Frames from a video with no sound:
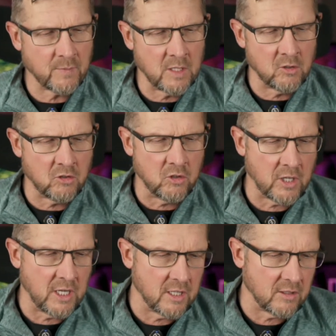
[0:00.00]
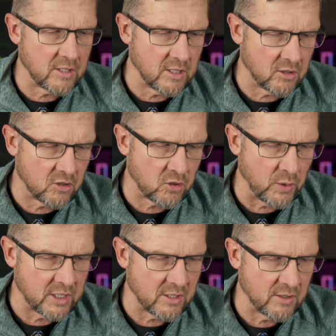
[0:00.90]
Just looking at
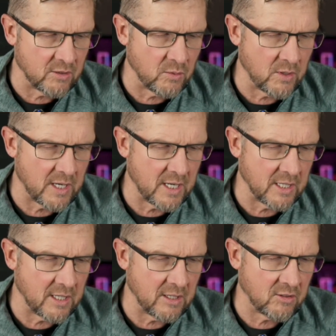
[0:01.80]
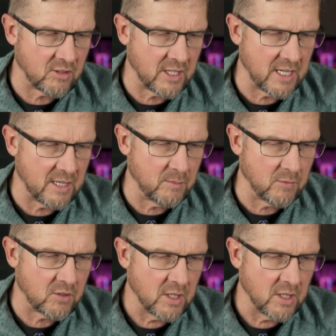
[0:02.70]
Twitter as well, it seems